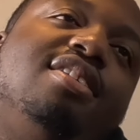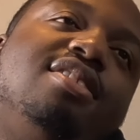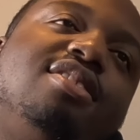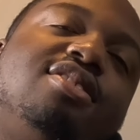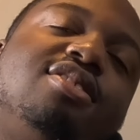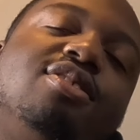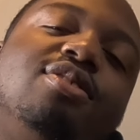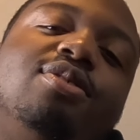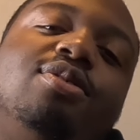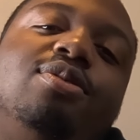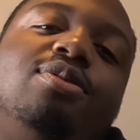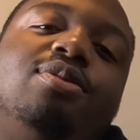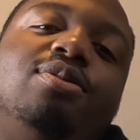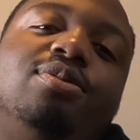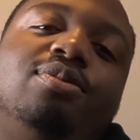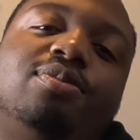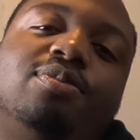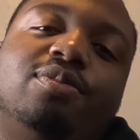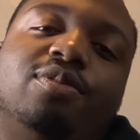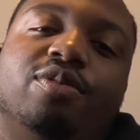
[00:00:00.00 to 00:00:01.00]

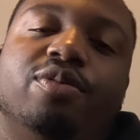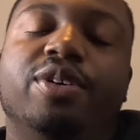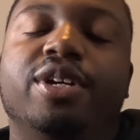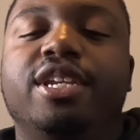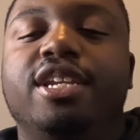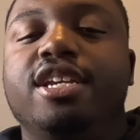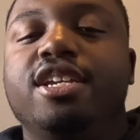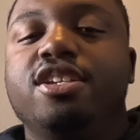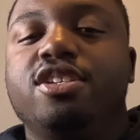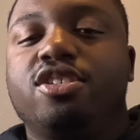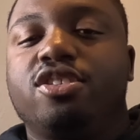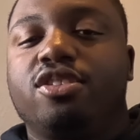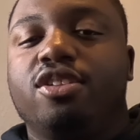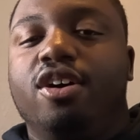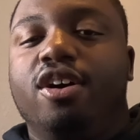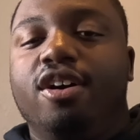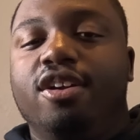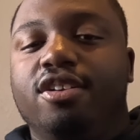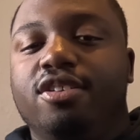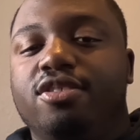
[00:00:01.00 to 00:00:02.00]
So with these
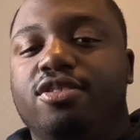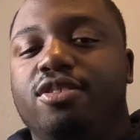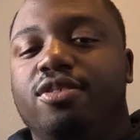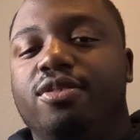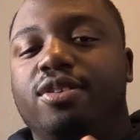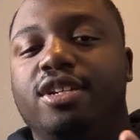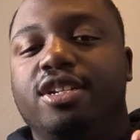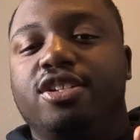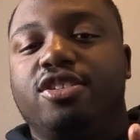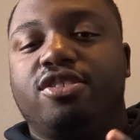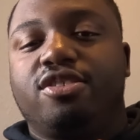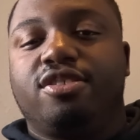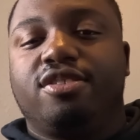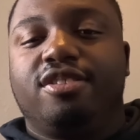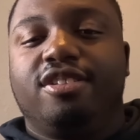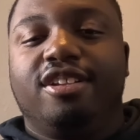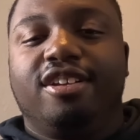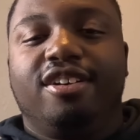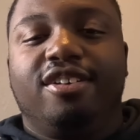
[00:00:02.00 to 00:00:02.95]
starters on this